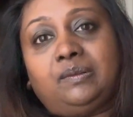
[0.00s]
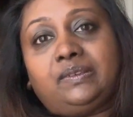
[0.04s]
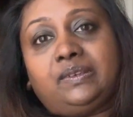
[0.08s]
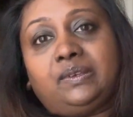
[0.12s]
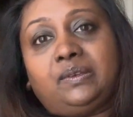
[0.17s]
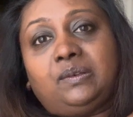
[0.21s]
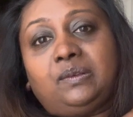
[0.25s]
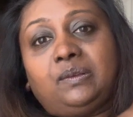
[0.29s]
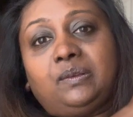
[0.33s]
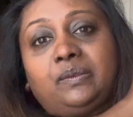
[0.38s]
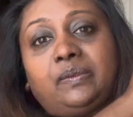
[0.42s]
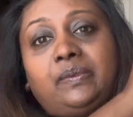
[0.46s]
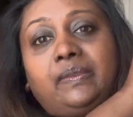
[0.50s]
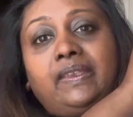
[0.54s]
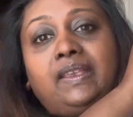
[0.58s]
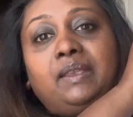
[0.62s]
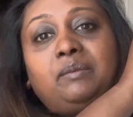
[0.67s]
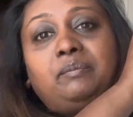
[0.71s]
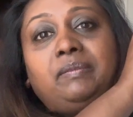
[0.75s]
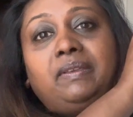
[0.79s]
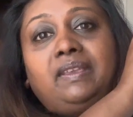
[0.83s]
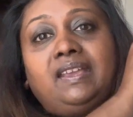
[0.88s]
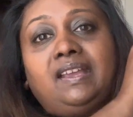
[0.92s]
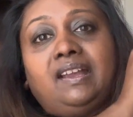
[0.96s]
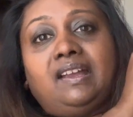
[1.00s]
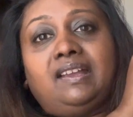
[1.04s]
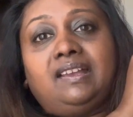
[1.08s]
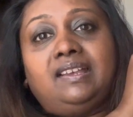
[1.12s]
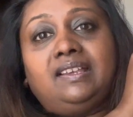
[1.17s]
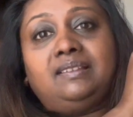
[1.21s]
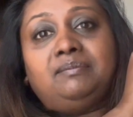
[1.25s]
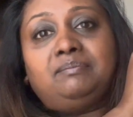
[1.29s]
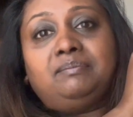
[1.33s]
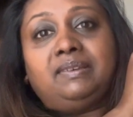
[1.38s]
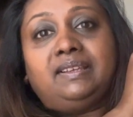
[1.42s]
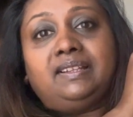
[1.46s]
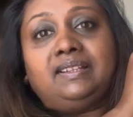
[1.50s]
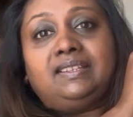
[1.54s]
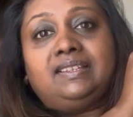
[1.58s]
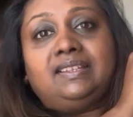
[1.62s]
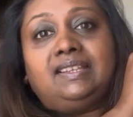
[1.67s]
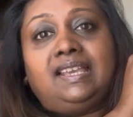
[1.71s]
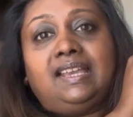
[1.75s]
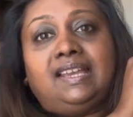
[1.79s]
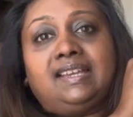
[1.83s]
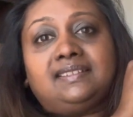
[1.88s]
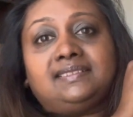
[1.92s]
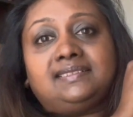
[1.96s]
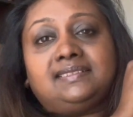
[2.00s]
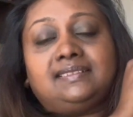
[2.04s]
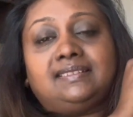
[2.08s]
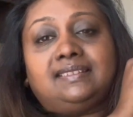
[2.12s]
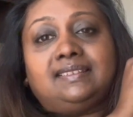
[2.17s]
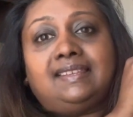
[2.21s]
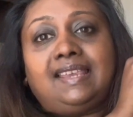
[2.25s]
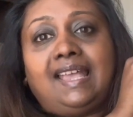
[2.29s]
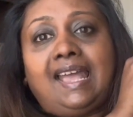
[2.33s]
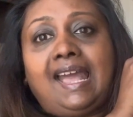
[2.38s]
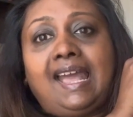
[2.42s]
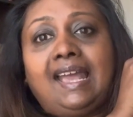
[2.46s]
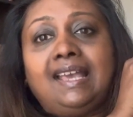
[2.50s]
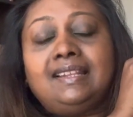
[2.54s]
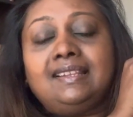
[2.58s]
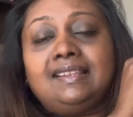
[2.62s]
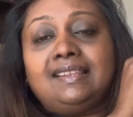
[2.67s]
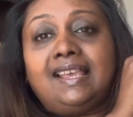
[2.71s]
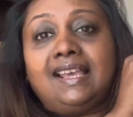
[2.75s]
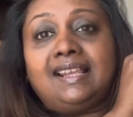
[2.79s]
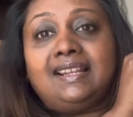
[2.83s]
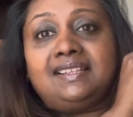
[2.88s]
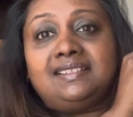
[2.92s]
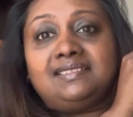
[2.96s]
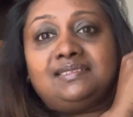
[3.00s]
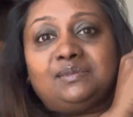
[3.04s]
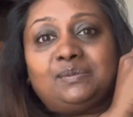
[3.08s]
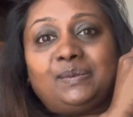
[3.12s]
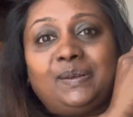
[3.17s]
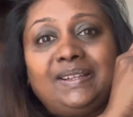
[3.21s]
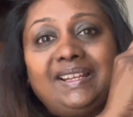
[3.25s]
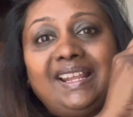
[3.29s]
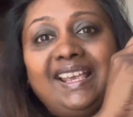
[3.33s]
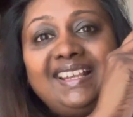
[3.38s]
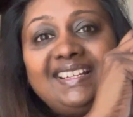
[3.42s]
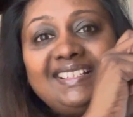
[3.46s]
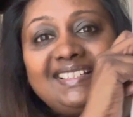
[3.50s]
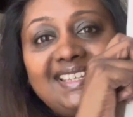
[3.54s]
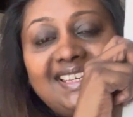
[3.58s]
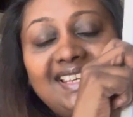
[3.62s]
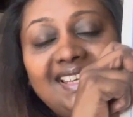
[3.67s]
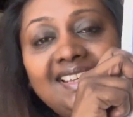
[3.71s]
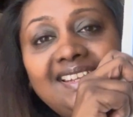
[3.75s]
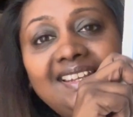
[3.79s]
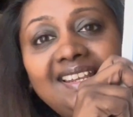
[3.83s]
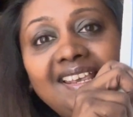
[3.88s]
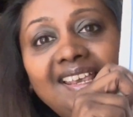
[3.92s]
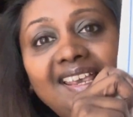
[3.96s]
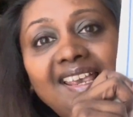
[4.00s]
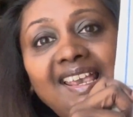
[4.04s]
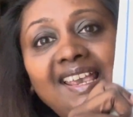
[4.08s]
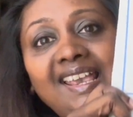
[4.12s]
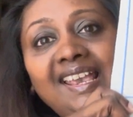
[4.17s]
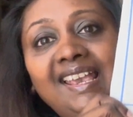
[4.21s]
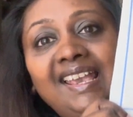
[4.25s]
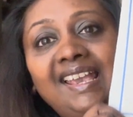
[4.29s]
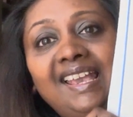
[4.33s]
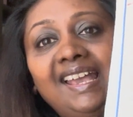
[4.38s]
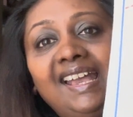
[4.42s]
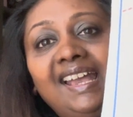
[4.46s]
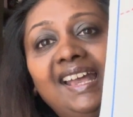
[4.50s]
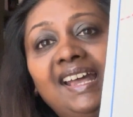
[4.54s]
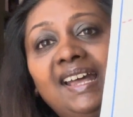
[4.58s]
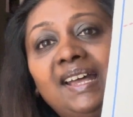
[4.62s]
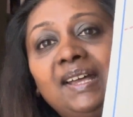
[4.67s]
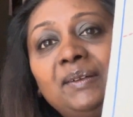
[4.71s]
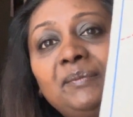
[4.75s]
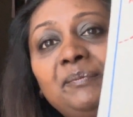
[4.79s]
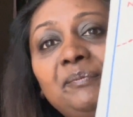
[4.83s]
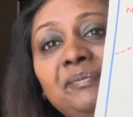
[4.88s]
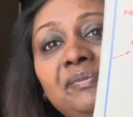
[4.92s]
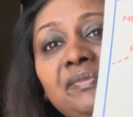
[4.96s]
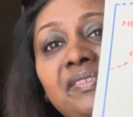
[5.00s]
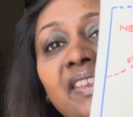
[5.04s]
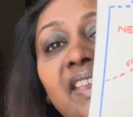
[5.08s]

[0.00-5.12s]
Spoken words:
the whole thing behind, but yeah, that is what I did. And